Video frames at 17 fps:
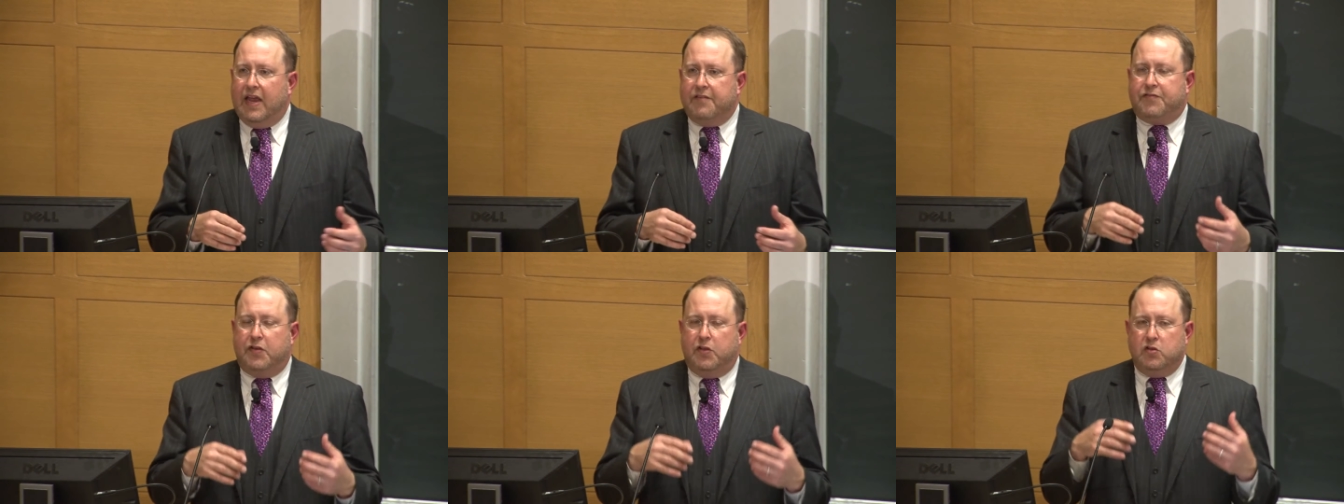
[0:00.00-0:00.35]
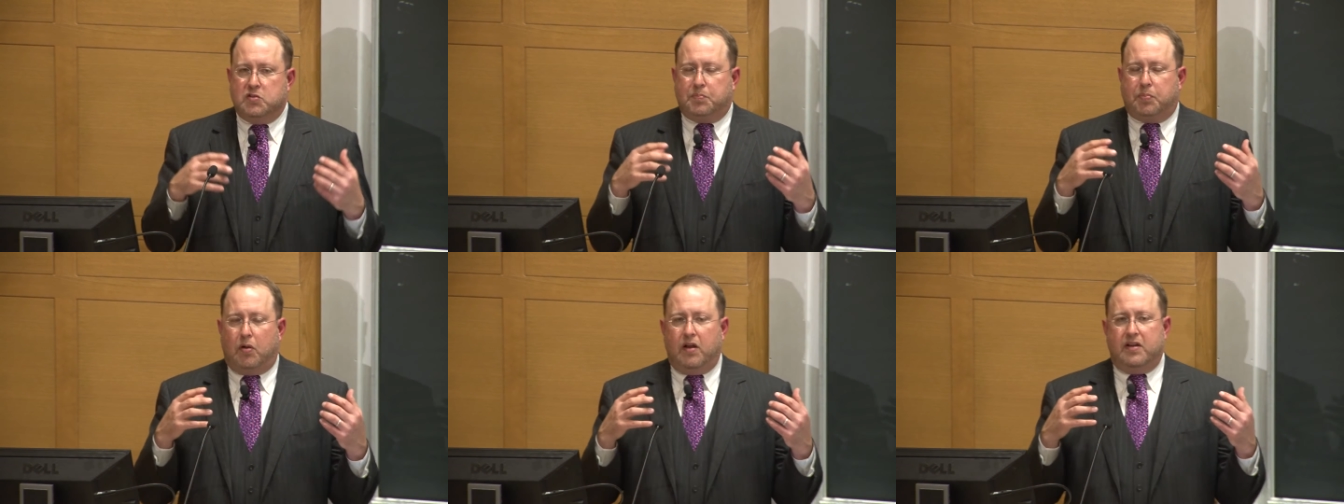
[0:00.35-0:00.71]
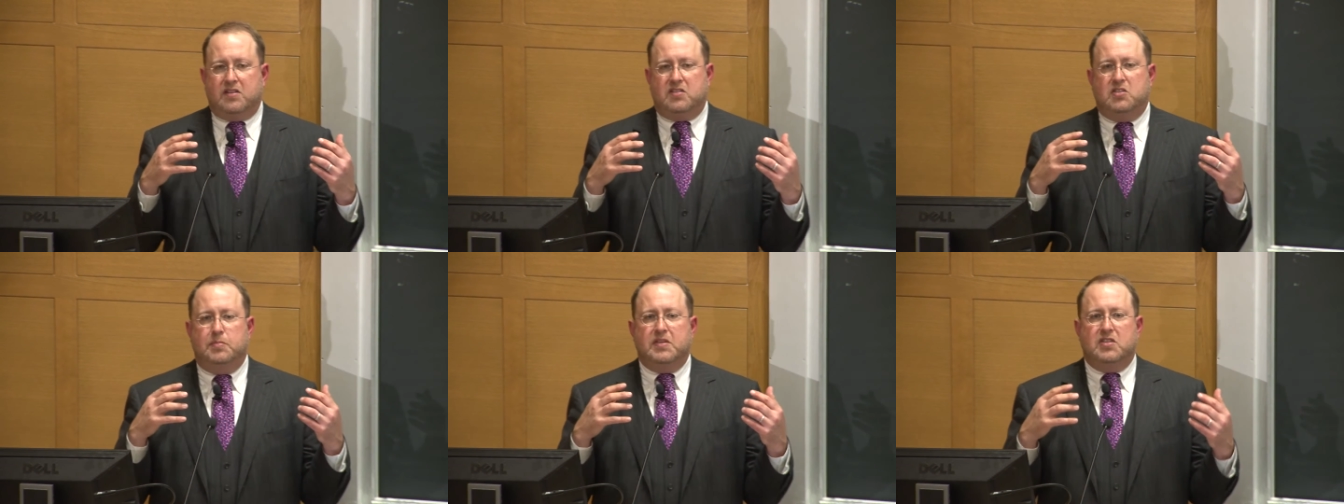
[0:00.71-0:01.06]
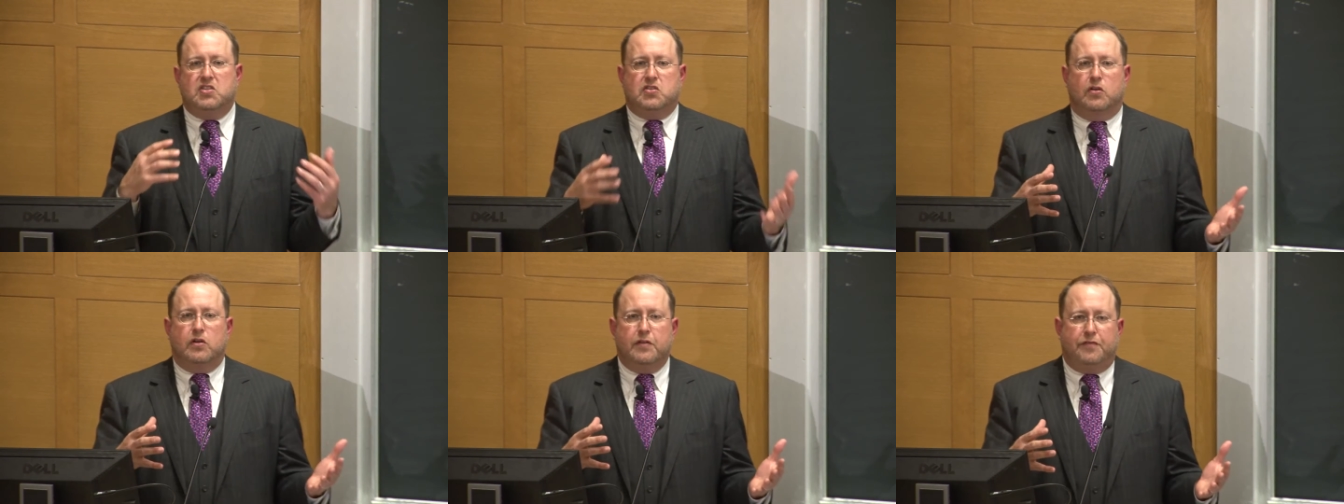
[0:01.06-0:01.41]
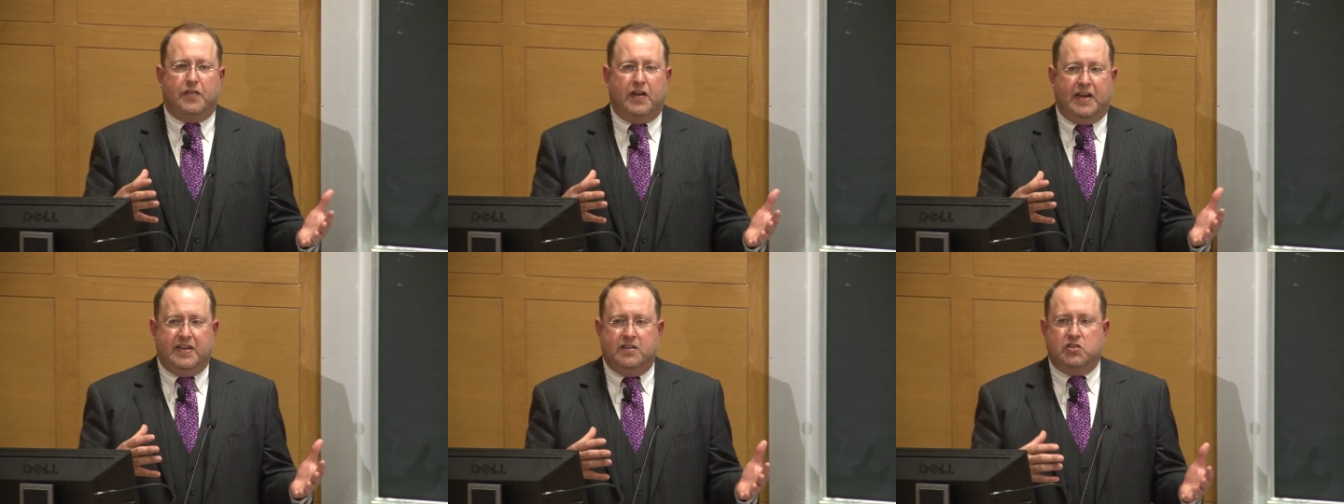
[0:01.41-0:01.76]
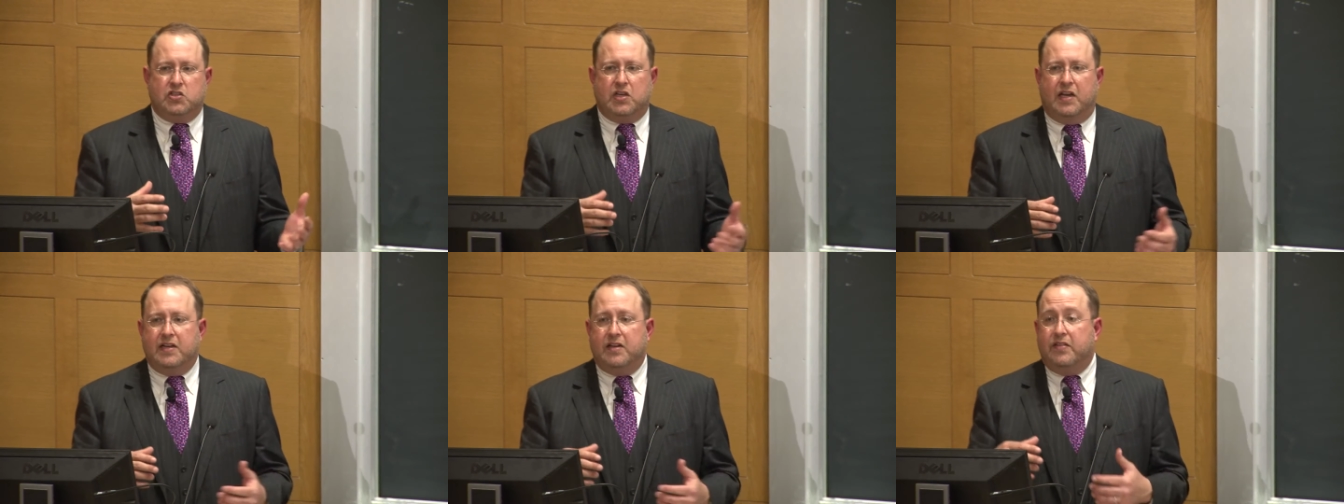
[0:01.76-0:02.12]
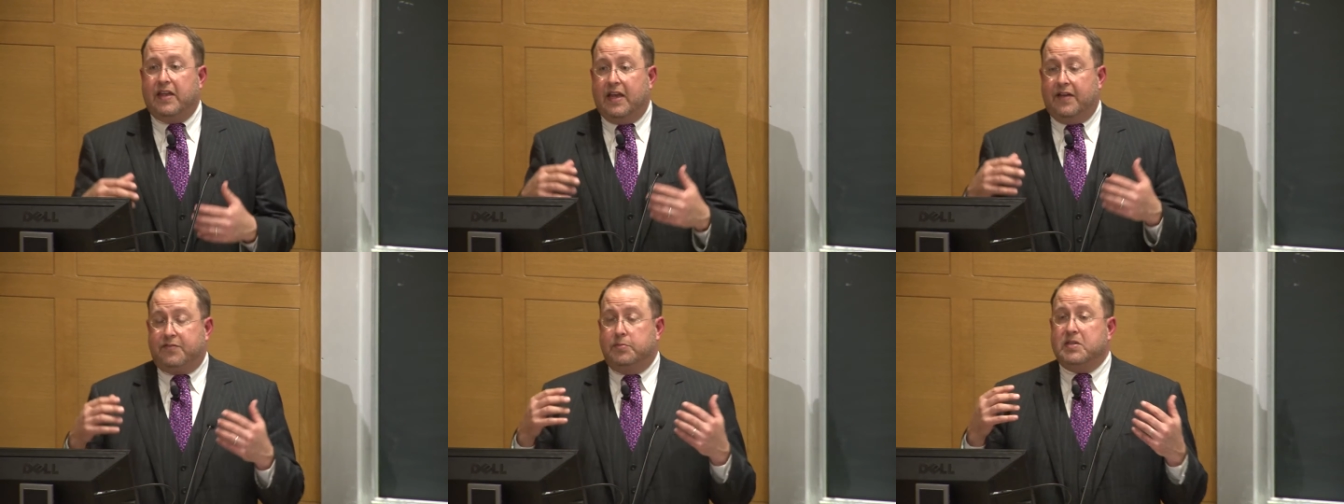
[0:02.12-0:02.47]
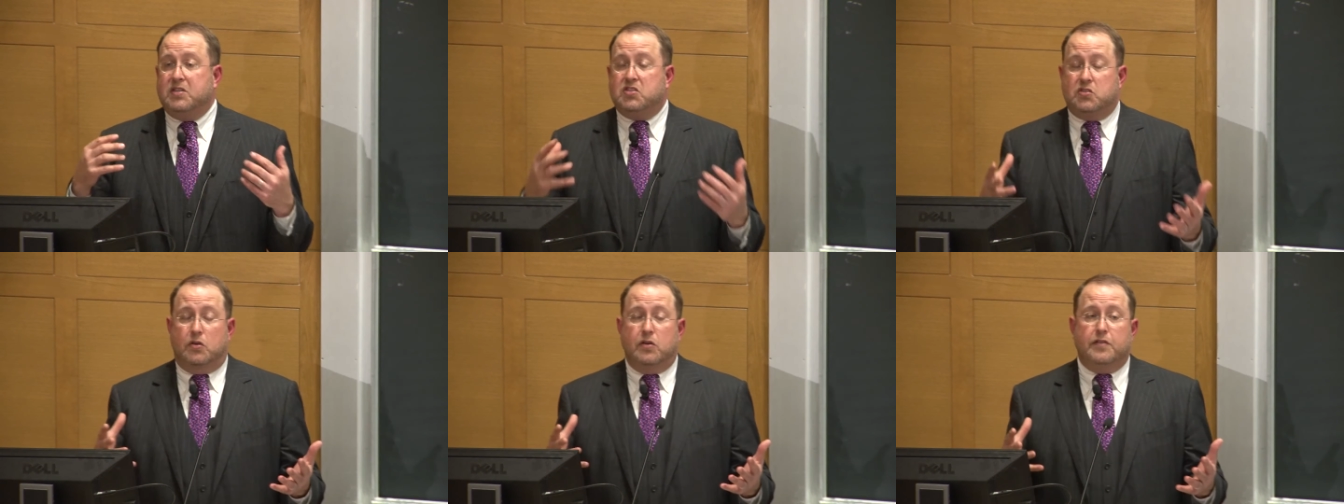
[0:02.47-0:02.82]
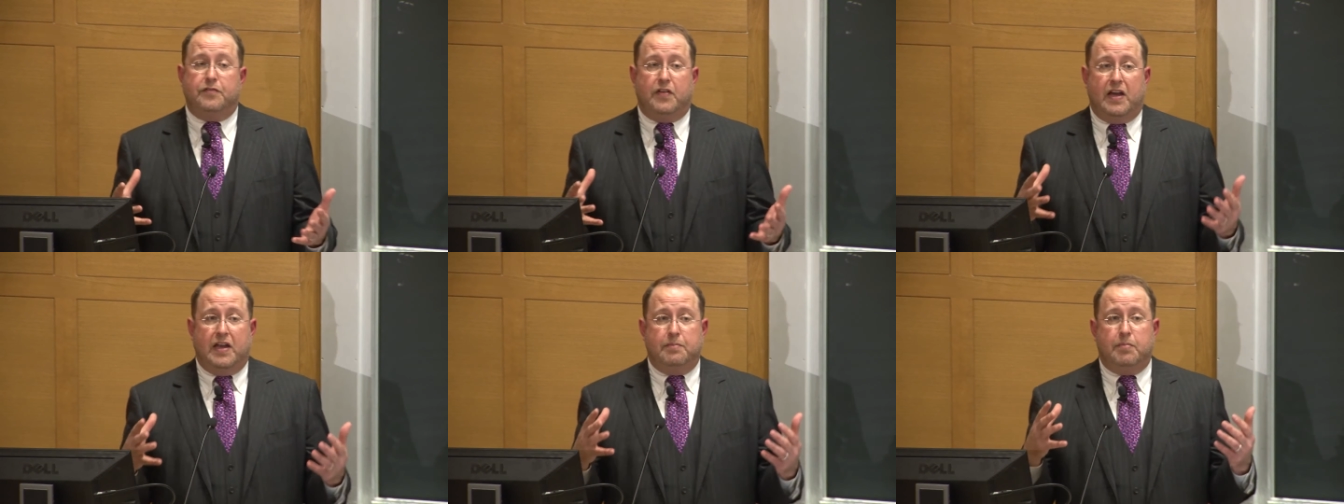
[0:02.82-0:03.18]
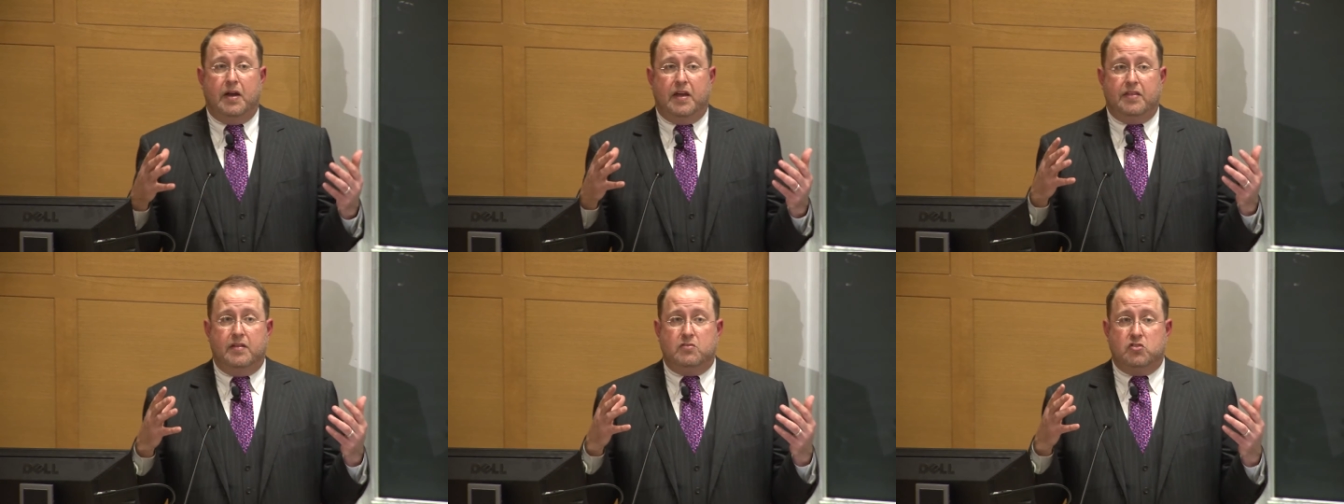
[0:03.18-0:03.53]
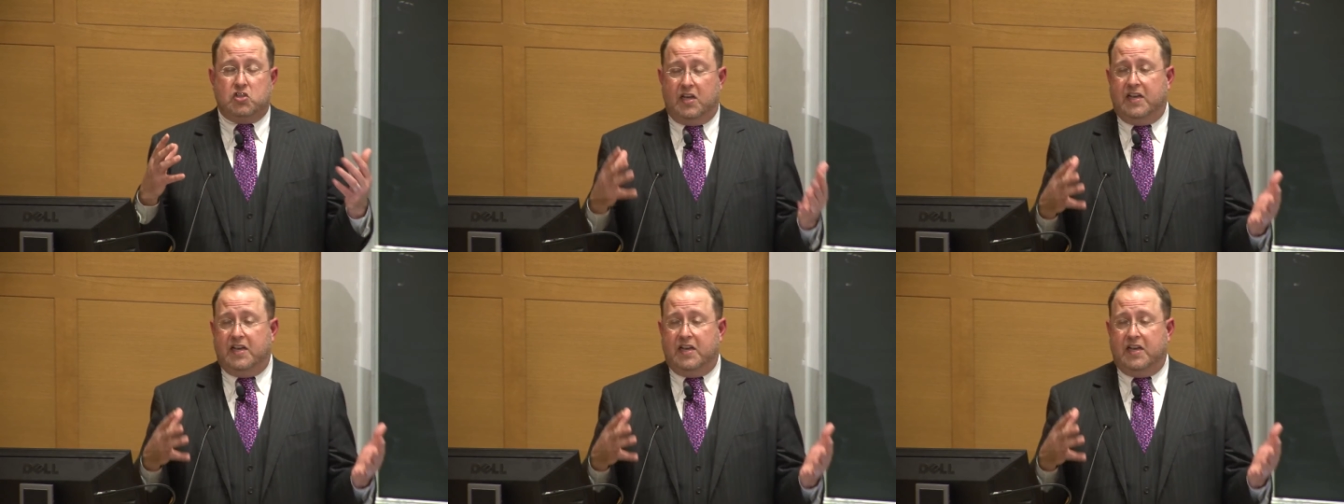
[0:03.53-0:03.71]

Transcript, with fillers: And for those products to be certified in China, they have to be certified by the